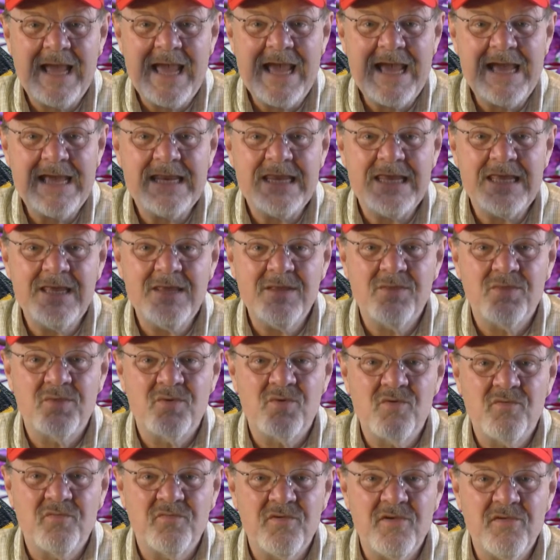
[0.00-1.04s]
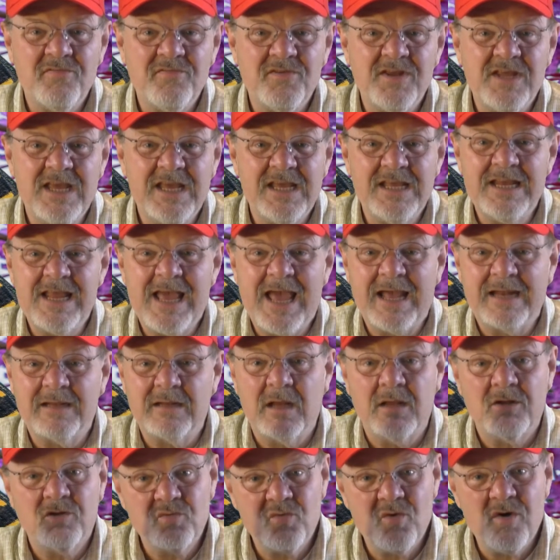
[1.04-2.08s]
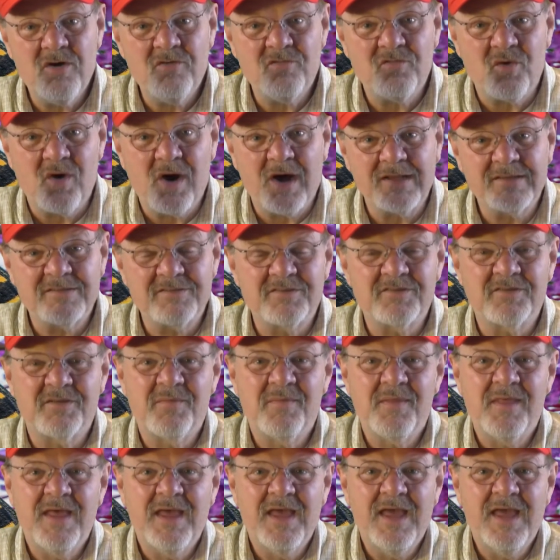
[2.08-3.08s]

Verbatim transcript: 80 through 15 at 12 watts